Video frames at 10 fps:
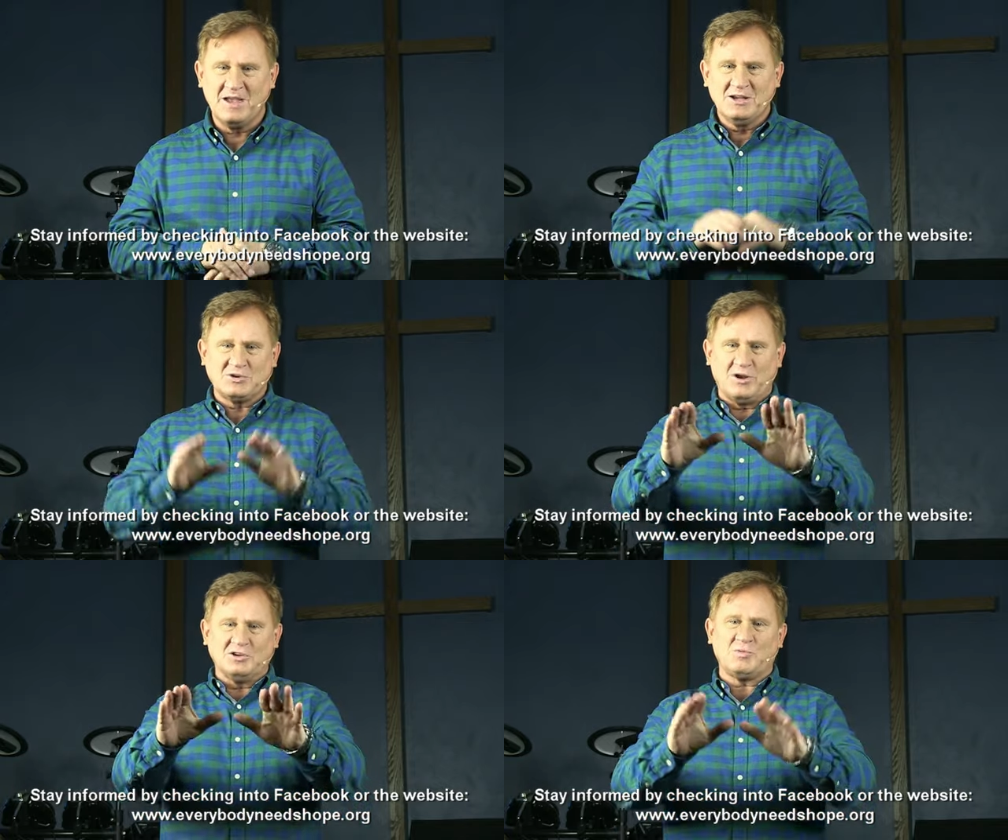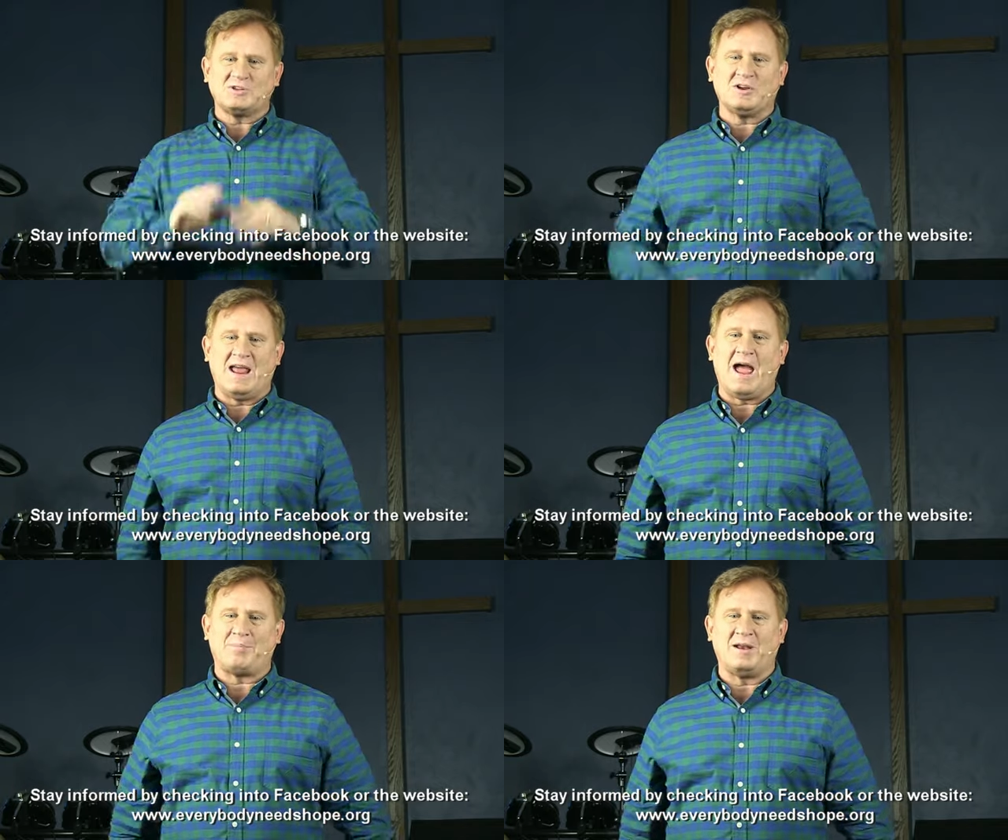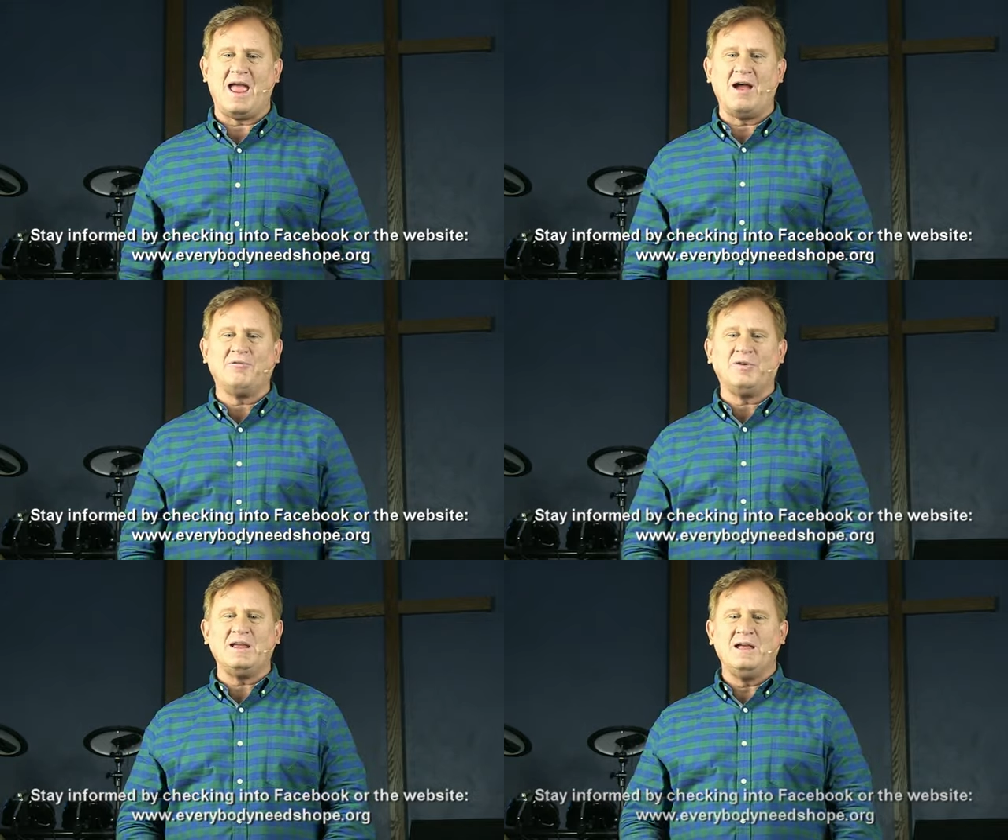So here's what's going to happen.
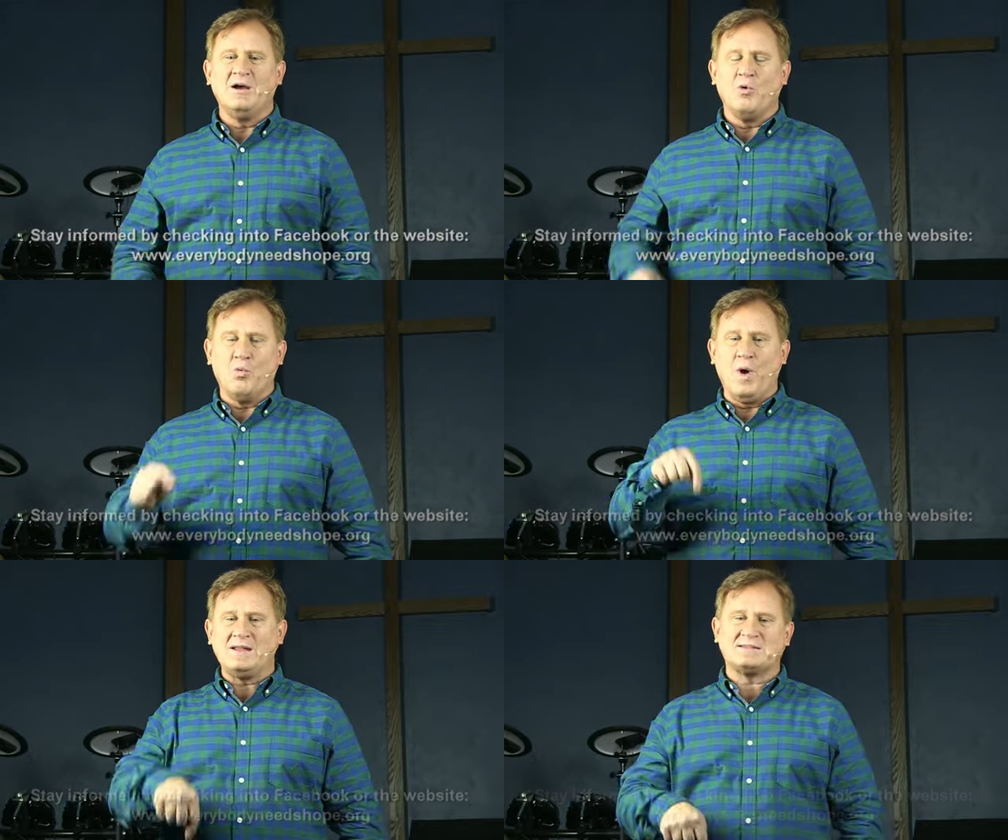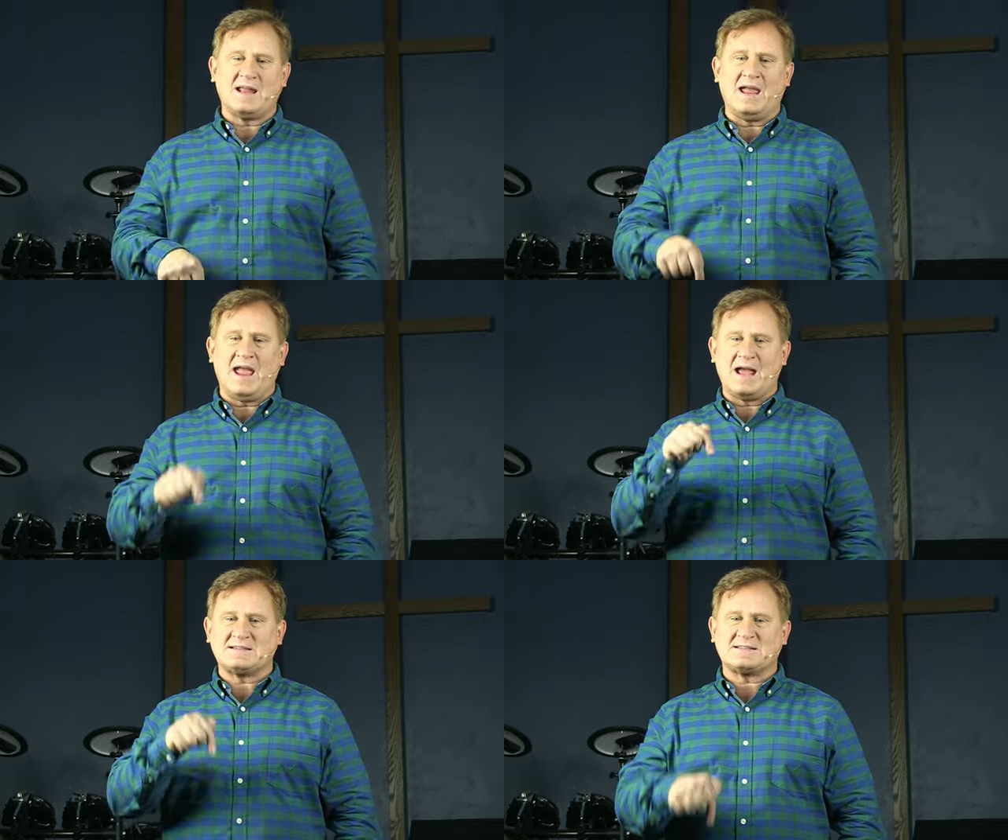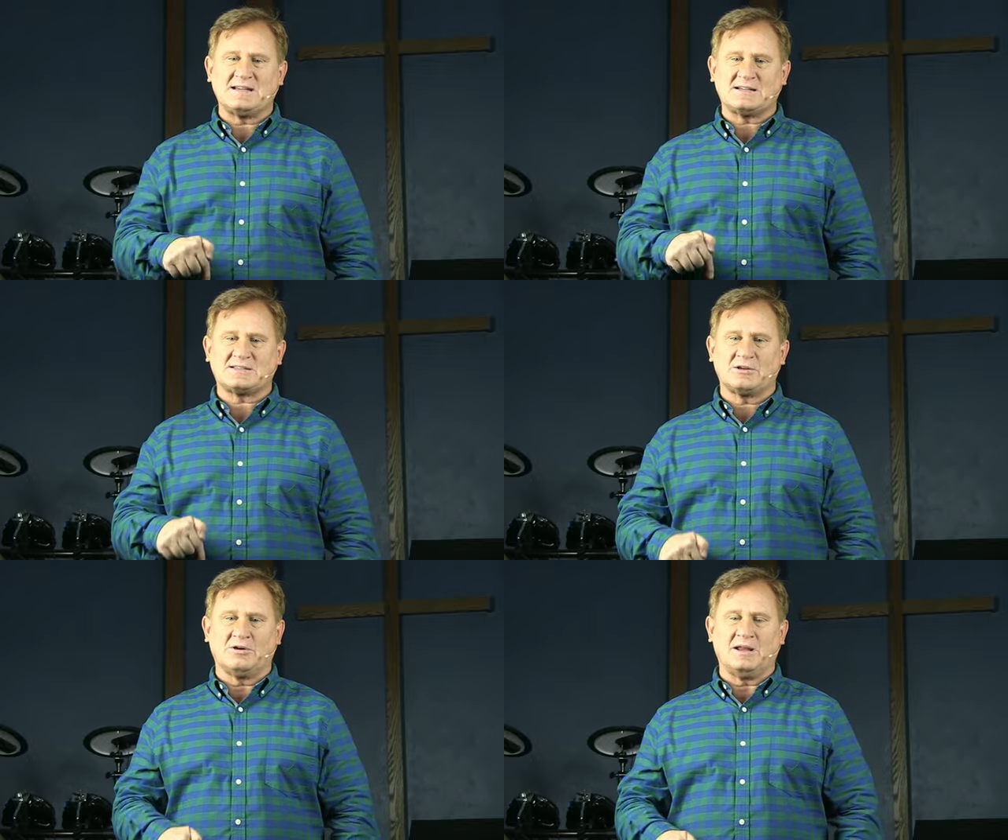Every Wednesday at
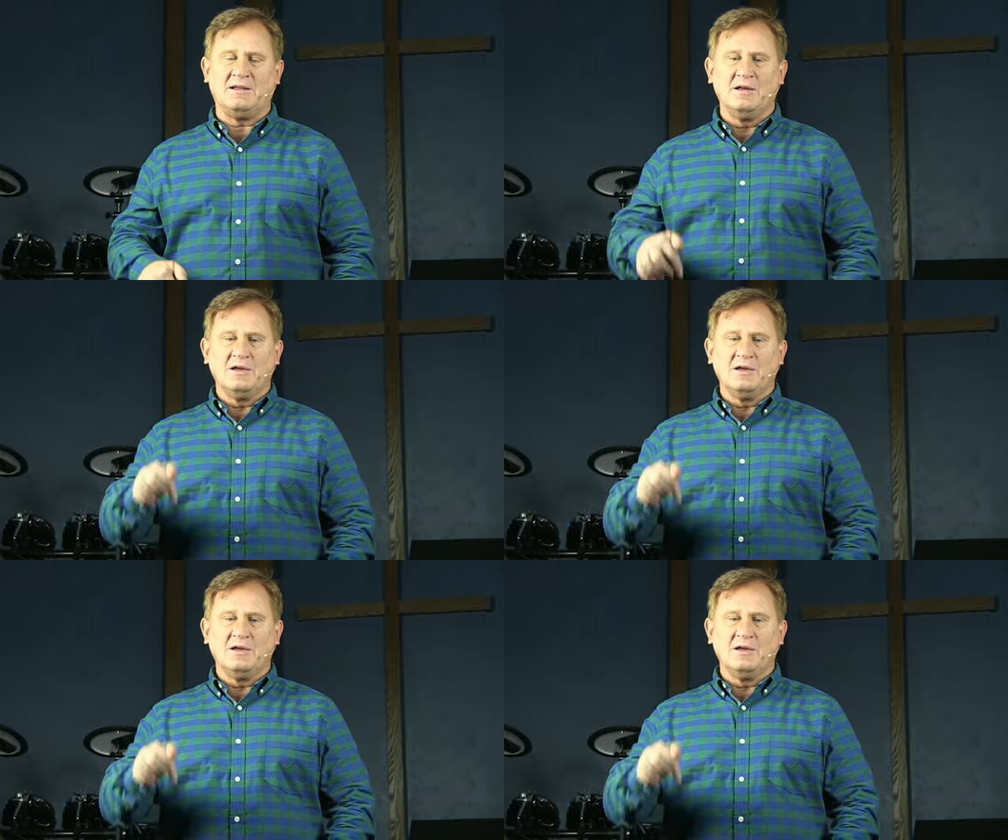6:30,